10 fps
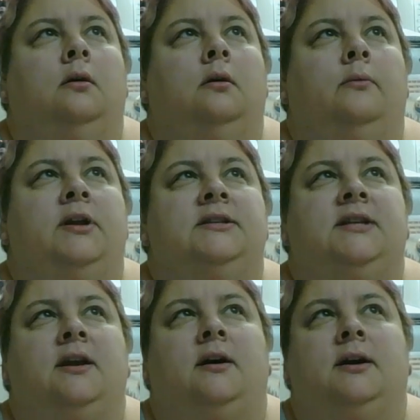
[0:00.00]

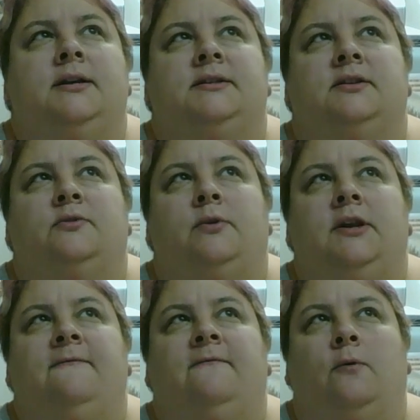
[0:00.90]
Wednesday, August the
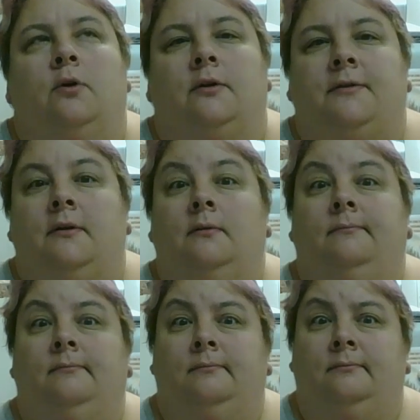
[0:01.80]
24th.
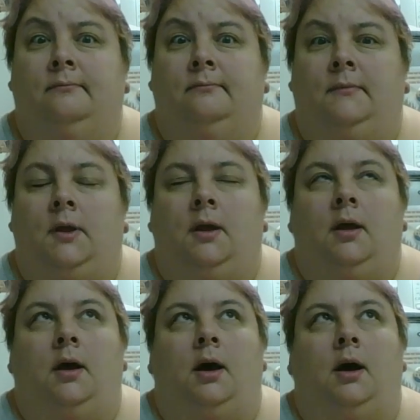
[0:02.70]

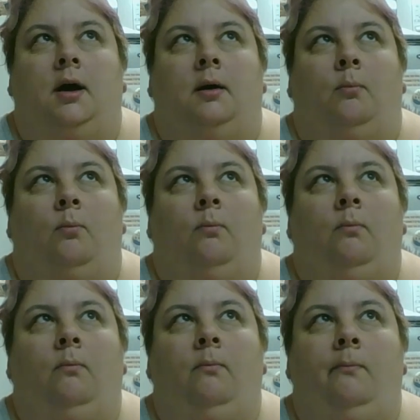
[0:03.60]
Um,
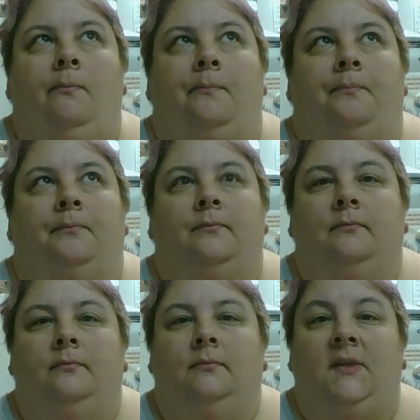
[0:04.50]

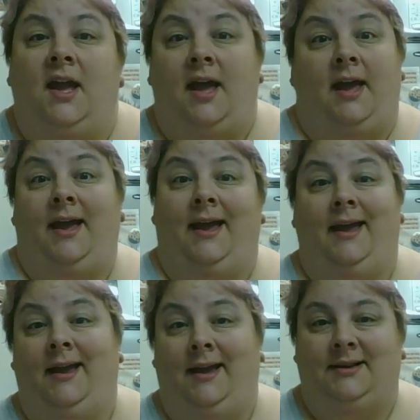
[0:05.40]

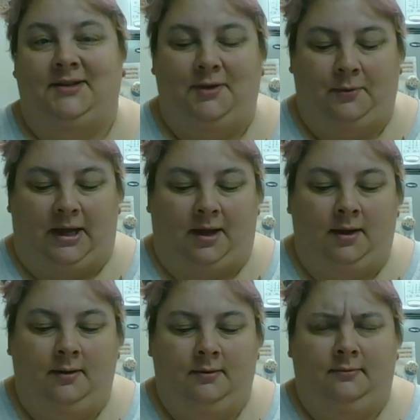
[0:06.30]
Yay! It's a new week.
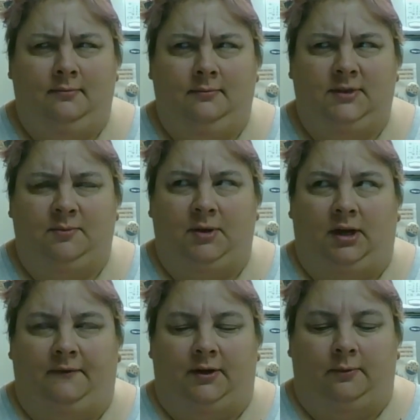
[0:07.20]
It's the
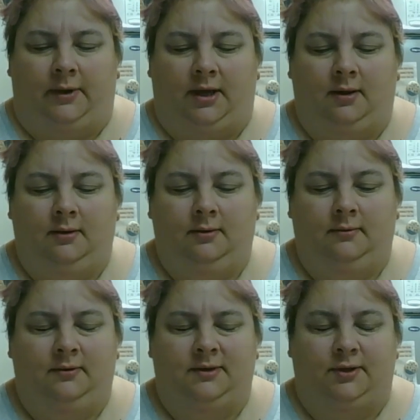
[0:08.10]
middle of a new week.
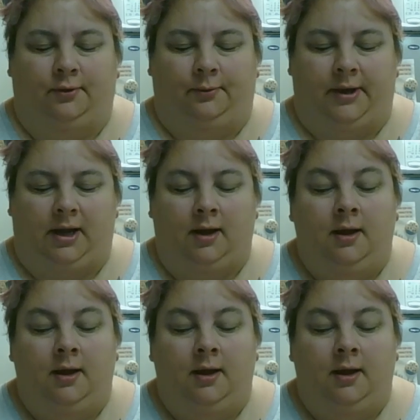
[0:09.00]
It's an old week.